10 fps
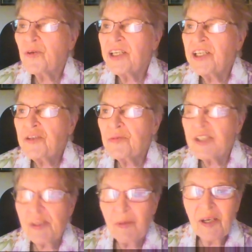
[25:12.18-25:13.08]
each
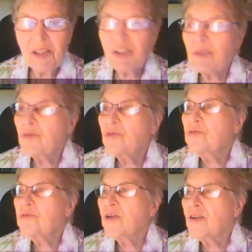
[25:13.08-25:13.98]
responsible
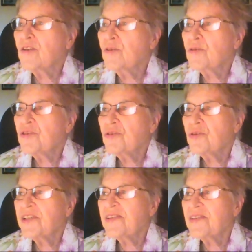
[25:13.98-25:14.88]
for our own
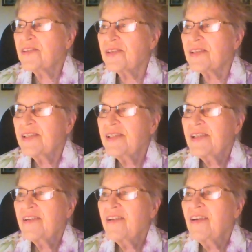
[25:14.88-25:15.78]
choices,
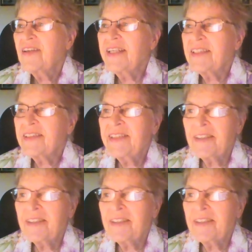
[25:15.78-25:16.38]
that the